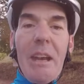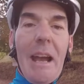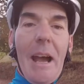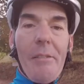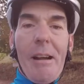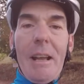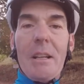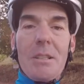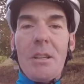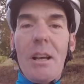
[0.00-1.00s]
heart rate,
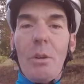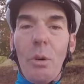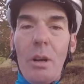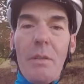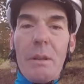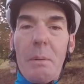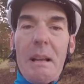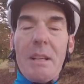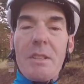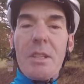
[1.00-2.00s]
it's like all over the
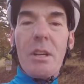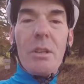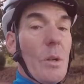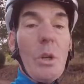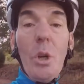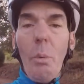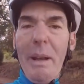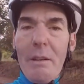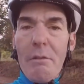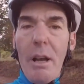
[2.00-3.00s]
place. So
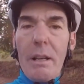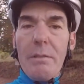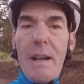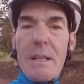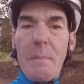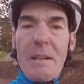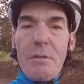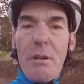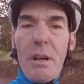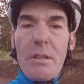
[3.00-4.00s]
when you're riding a fast
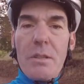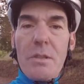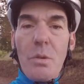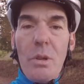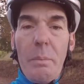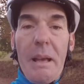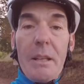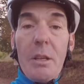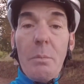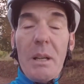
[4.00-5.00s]
bunch rides, it's all
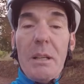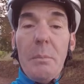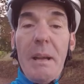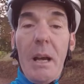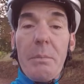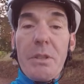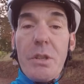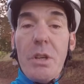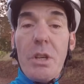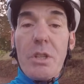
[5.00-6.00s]
about the ability to be able to
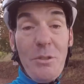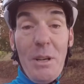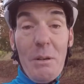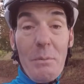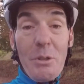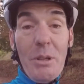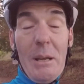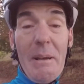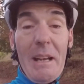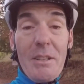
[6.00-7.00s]
surge. You'll know what I'm
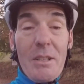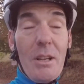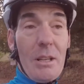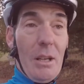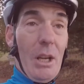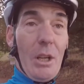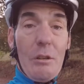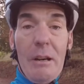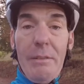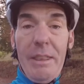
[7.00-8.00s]
talking about. It's like
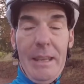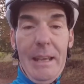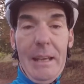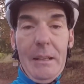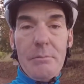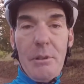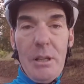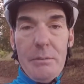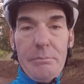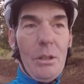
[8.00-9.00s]
you're either there,
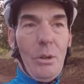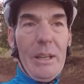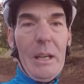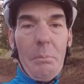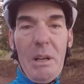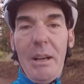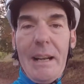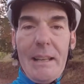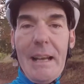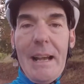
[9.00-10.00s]
right, or you get blown
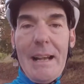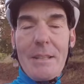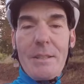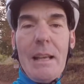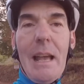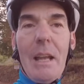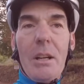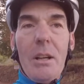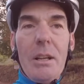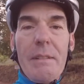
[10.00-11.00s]
out the arse. And
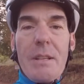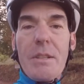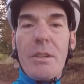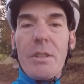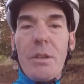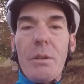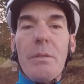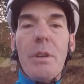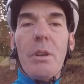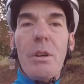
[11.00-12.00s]
a lot of it's not to do
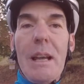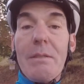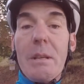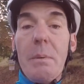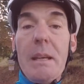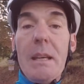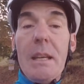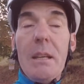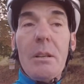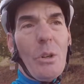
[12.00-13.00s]
with your
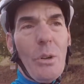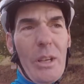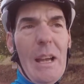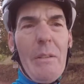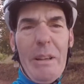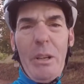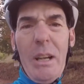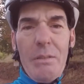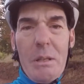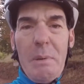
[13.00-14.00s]
FTP, although having a good
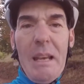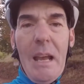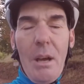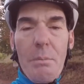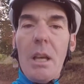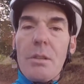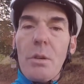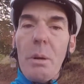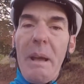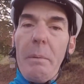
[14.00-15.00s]
FTP helps. It's
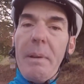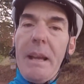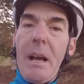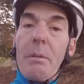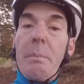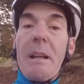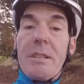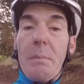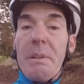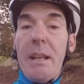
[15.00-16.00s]
all about being able to
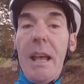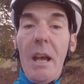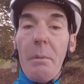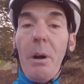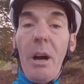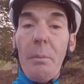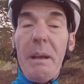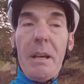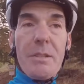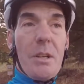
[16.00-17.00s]
punch up into higher
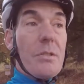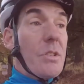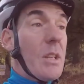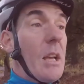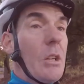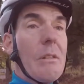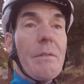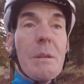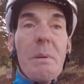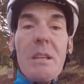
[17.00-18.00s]
power zones. So say your
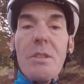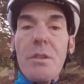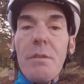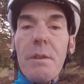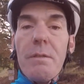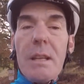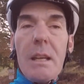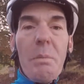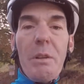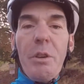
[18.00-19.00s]
FTP is
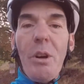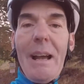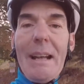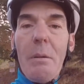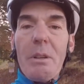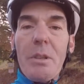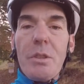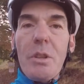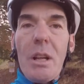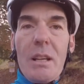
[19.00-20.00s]
250, but if you're unable to
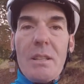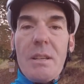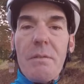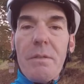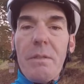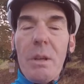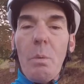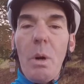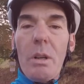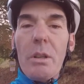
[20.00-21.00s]
do like a 750
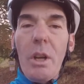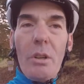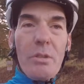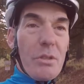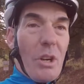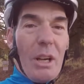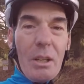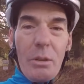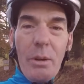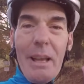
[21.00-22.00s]
watt, tiny
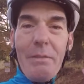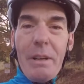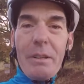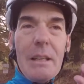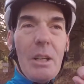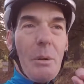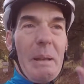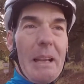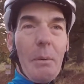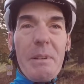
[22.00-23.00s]
little effort,
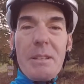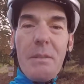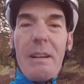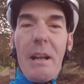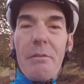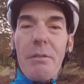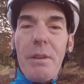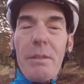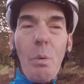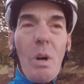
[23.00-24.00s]
peak up into
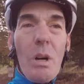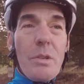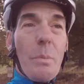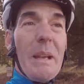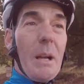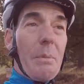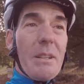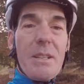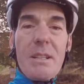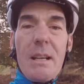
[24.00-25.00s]
750 watts or peak up
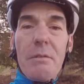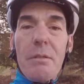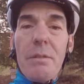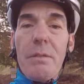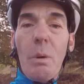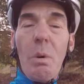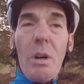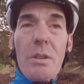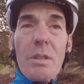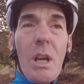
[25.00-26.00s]
into 650
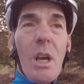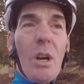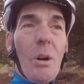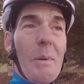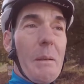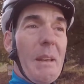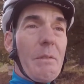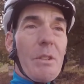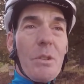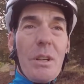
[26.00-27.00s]
watts, or maybe
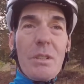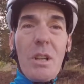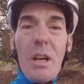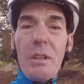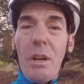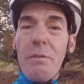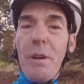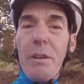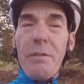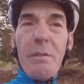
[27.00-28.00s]
even do a slight,
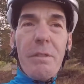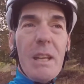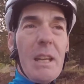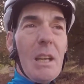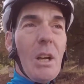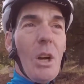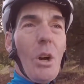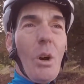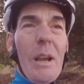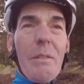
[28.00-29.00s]
550,
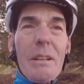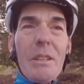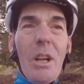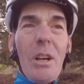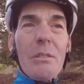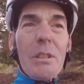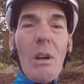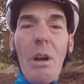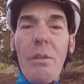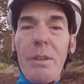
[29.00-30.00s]
or even,
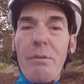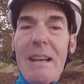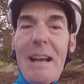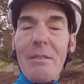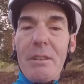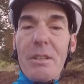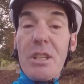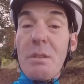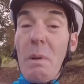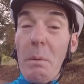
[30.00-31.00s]
go over 300
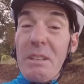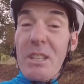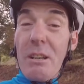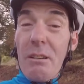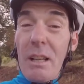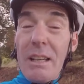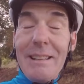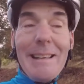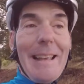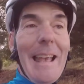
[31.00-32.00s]
just momentarily
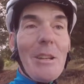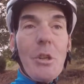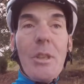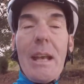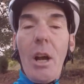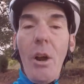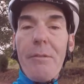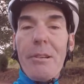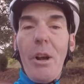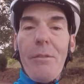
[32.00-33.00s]
and do that
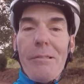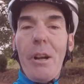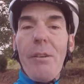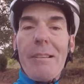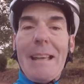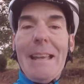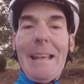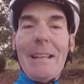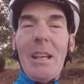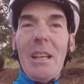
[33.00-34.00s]
over and over and over
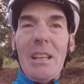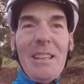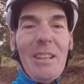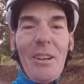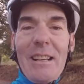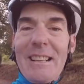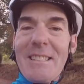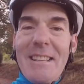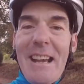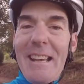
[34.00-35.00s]
again, you're not going to
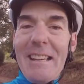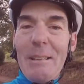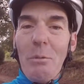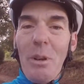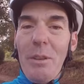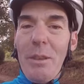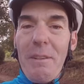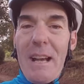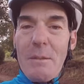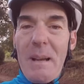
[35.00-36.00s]
stay with the
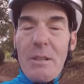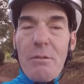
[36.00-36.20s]
fast bunch